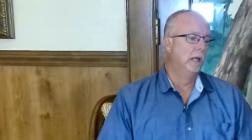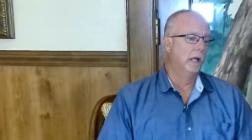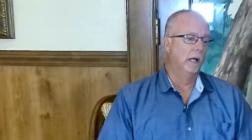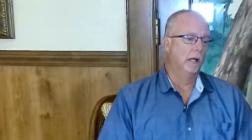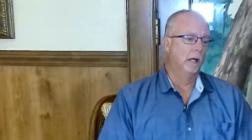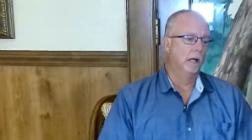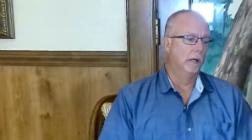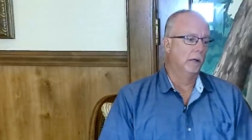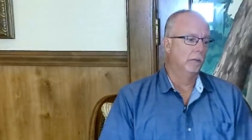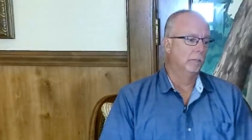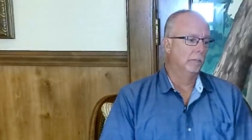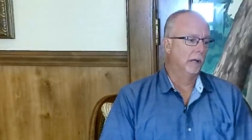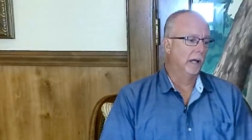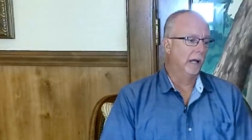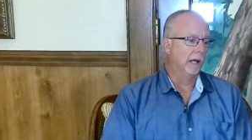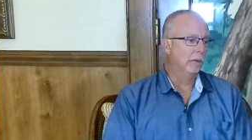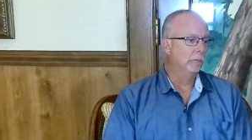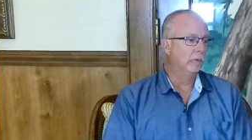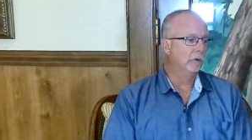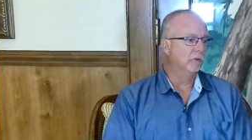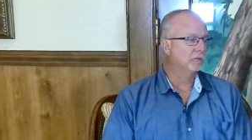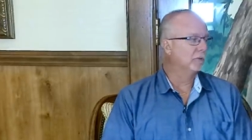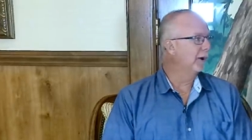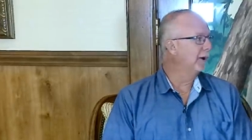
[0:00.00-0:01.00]
I
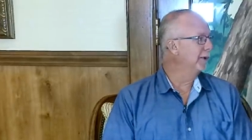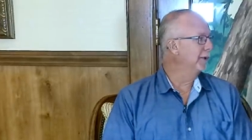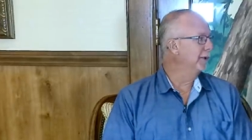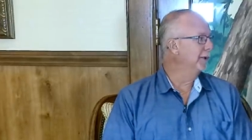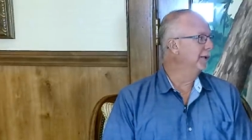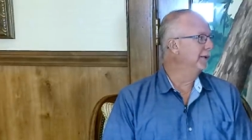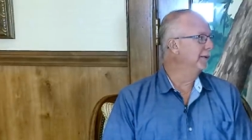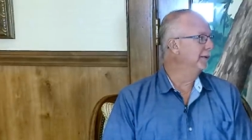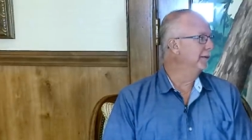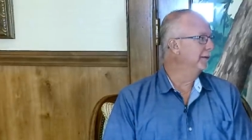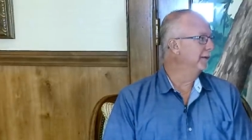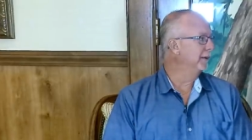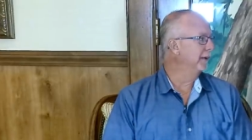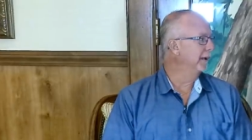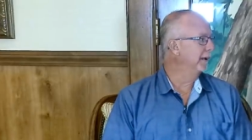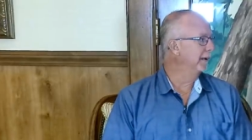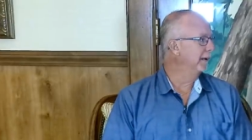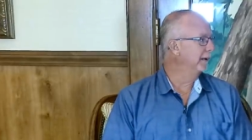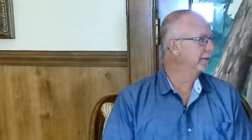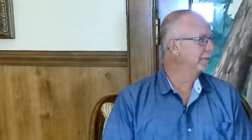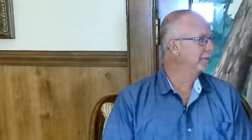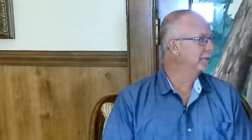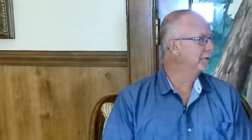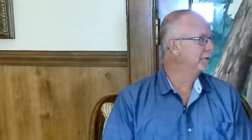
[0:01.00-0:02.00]
was all in,
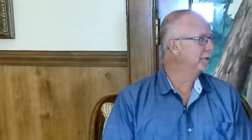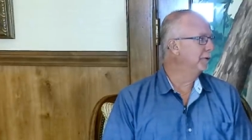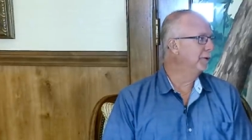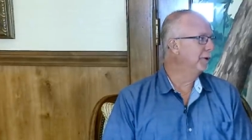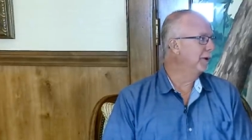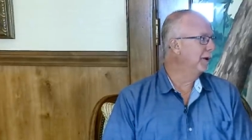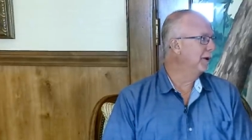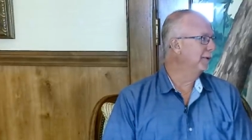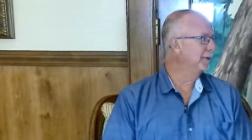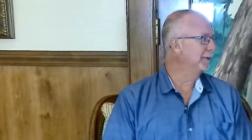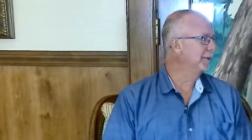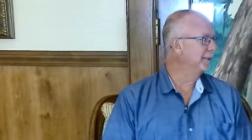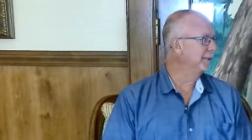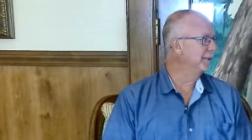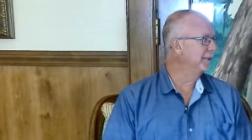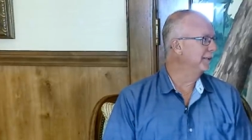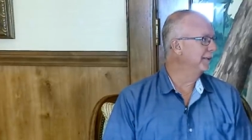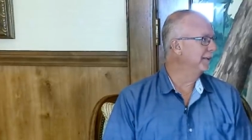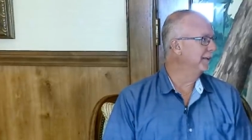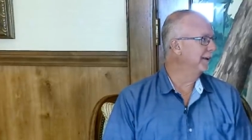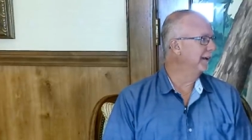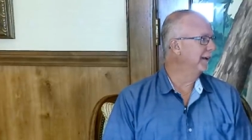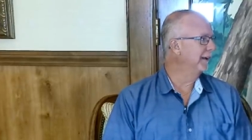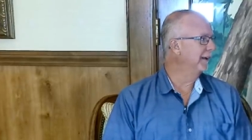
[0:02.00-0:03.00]
and still all
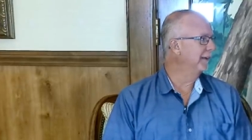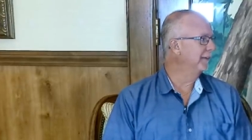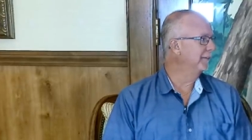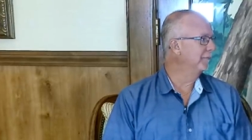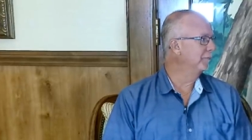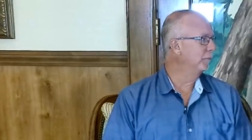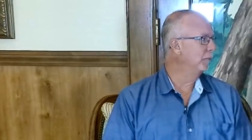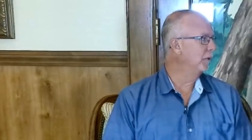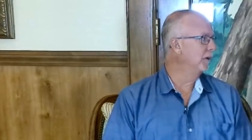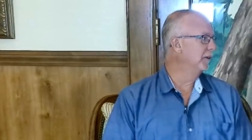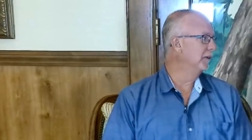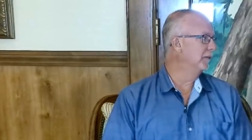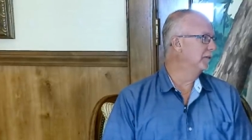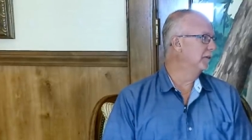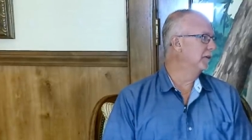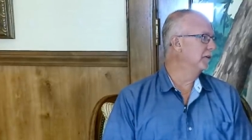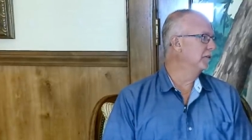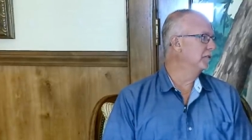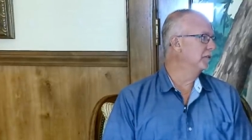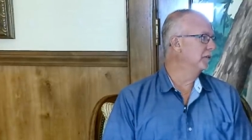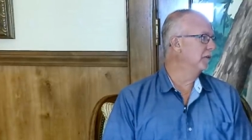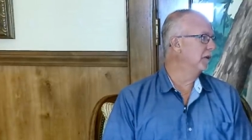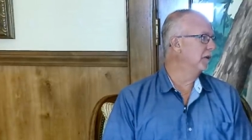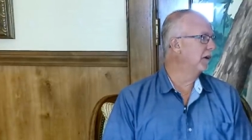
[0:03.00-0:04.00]
in, and what it
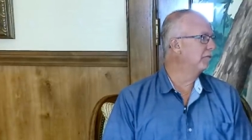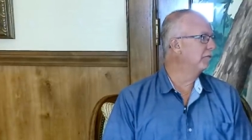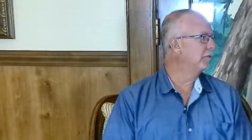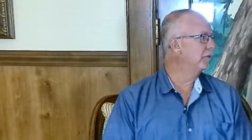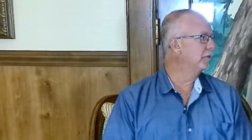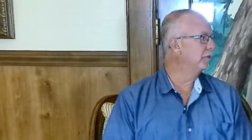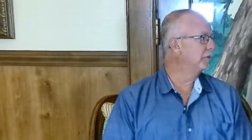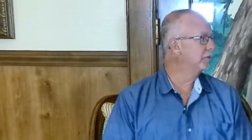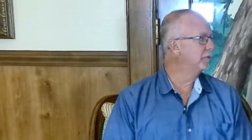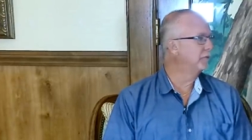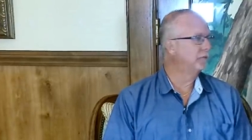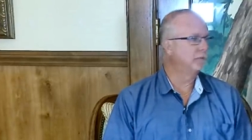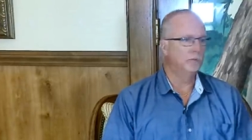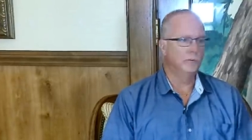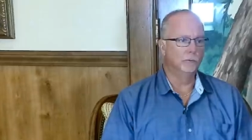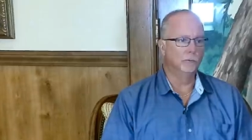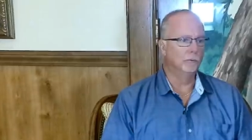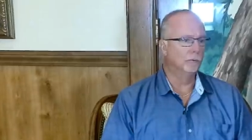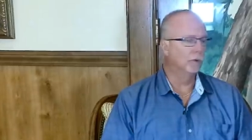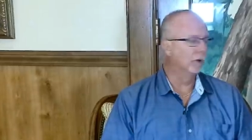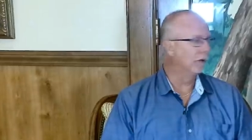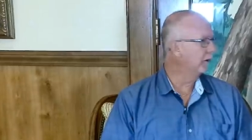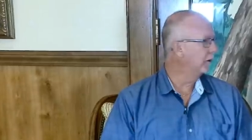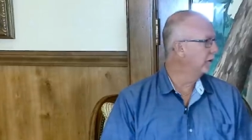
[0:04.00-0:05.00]
does and offers
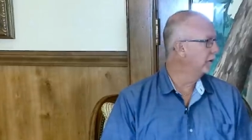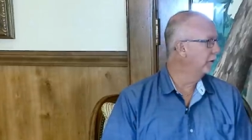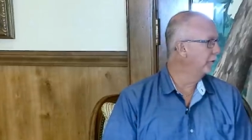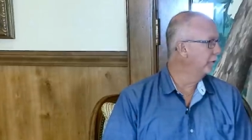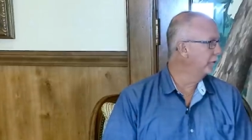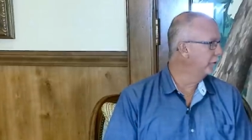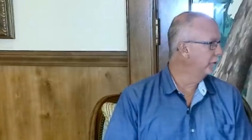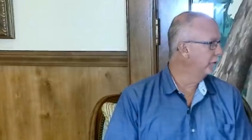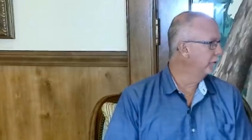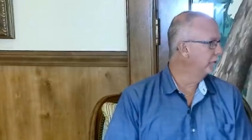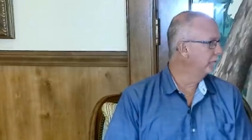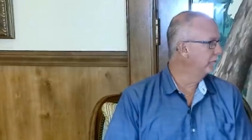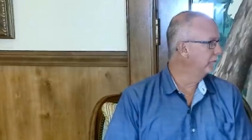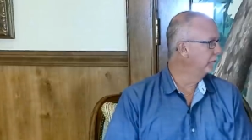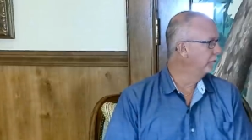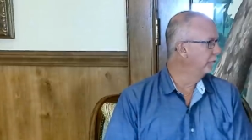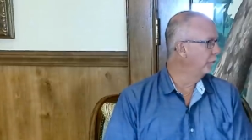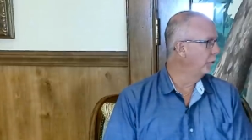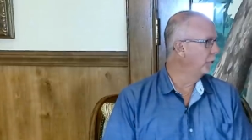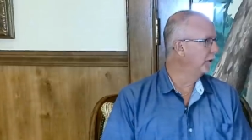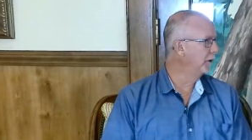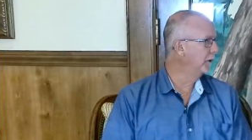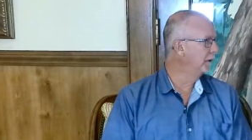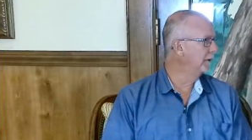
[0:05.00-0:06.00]
to our
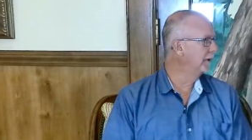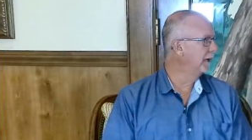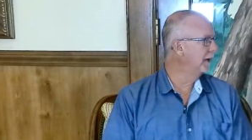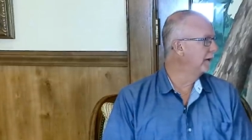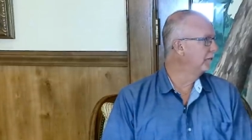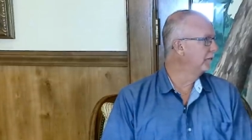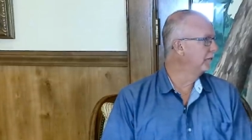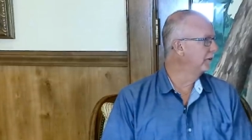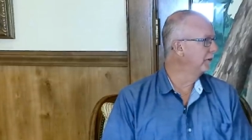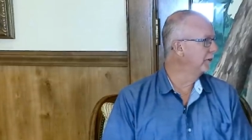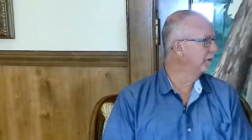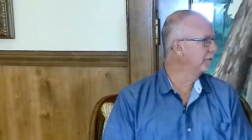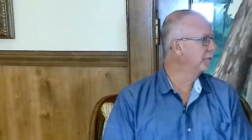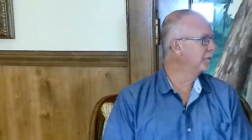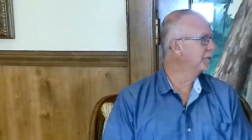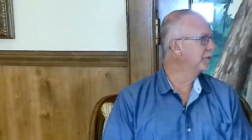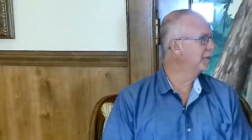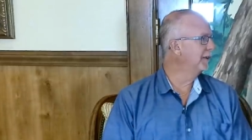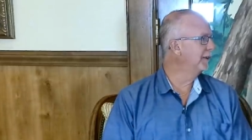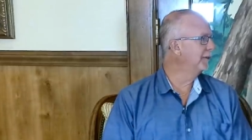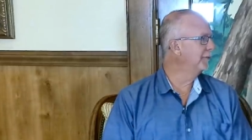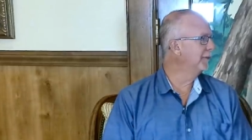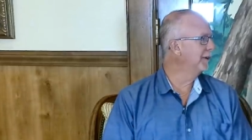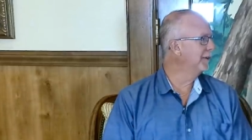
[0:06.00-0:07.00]
140,000 give or
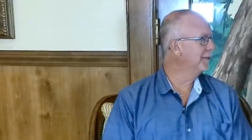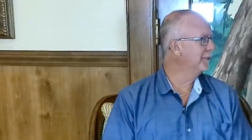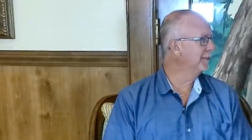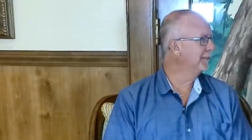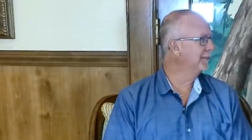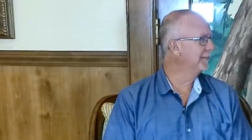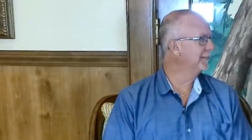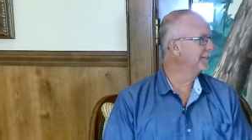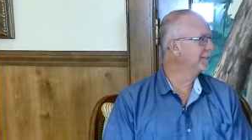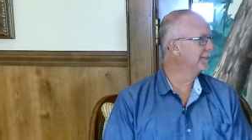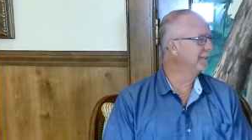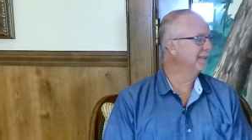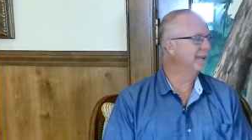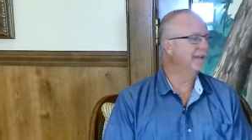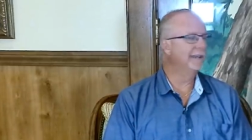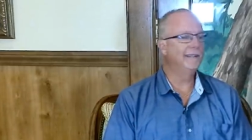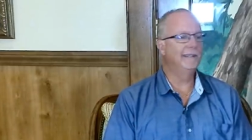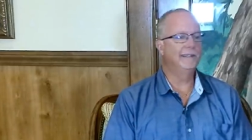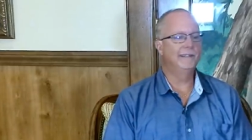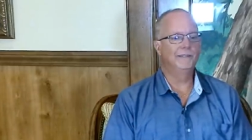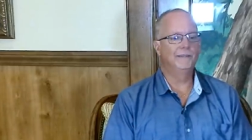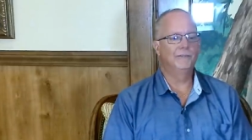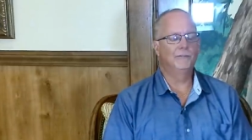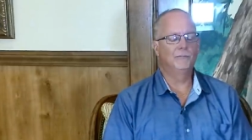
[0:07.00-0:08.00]
take residents
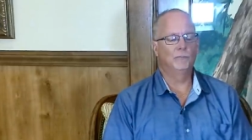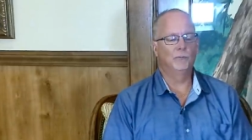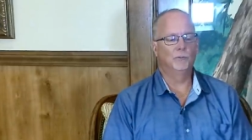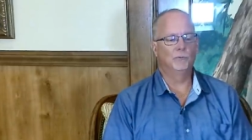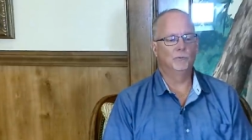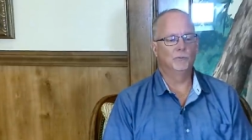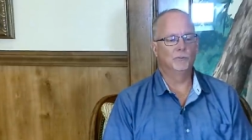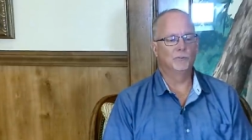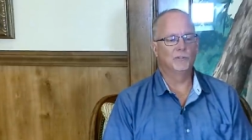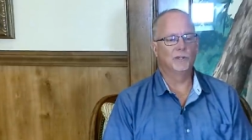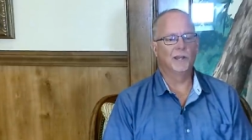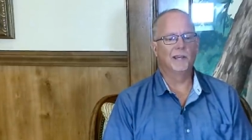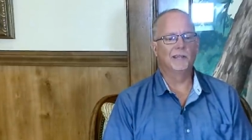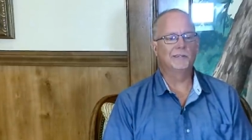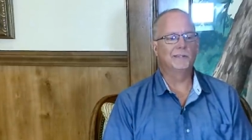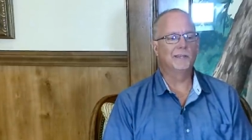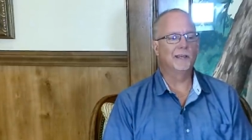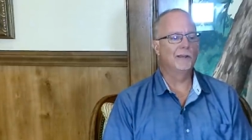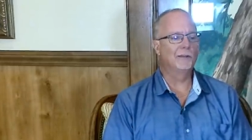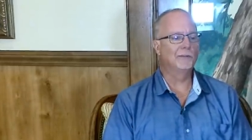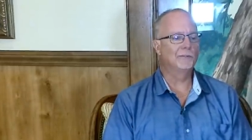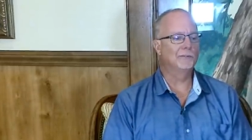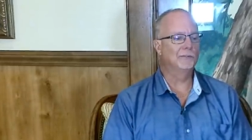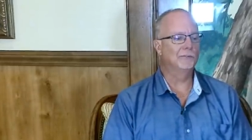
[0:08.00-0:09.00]
today, when it was
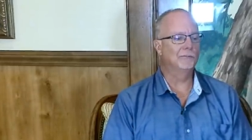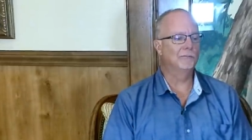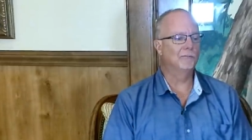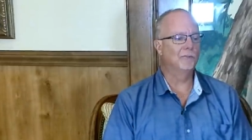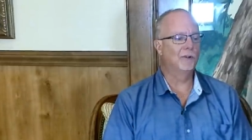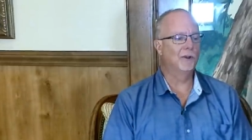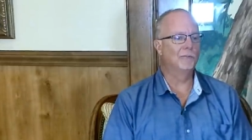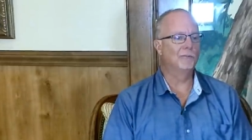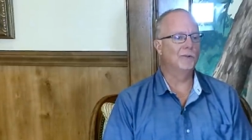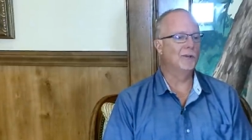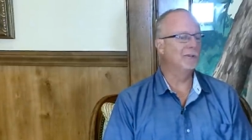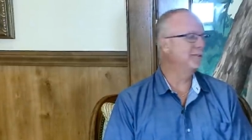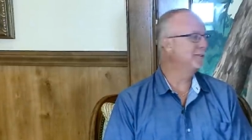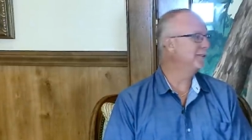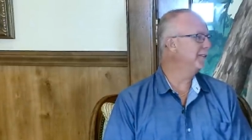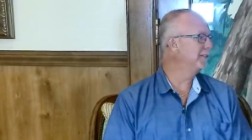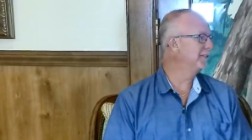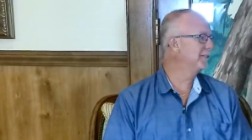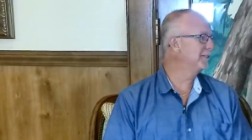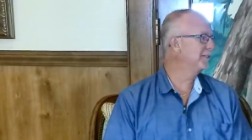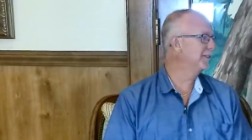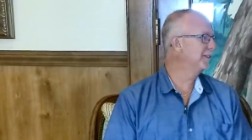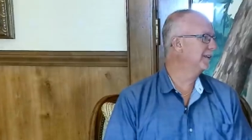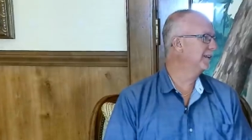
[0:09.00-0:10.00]
9,000
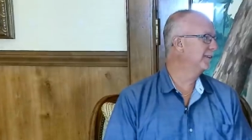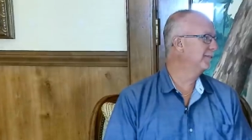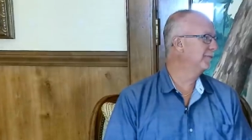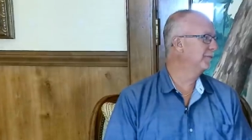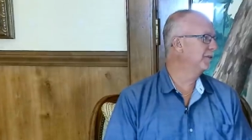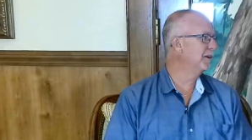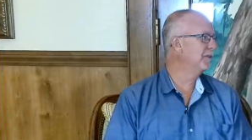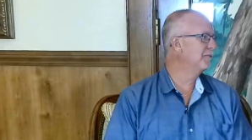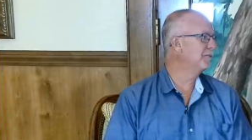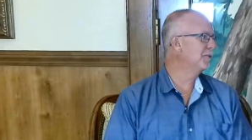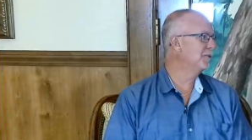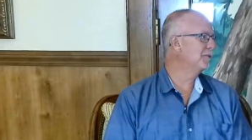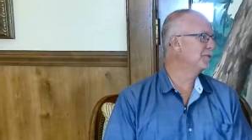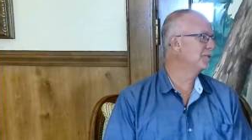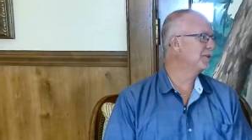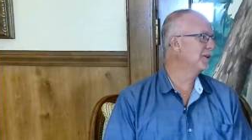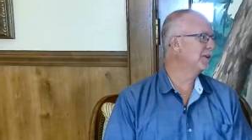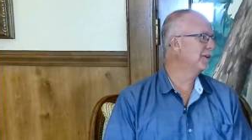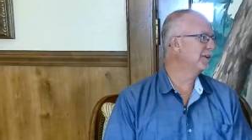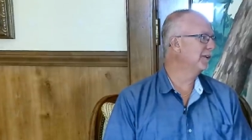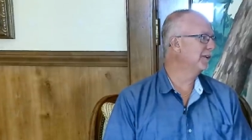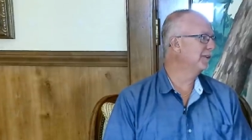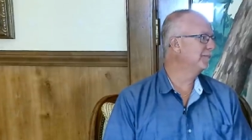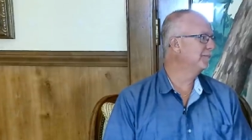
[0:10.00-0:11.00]
residents when I first
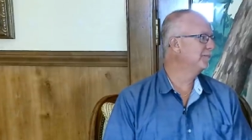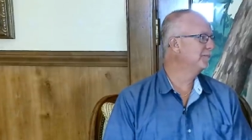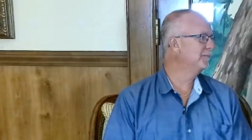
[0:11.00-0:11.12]
started.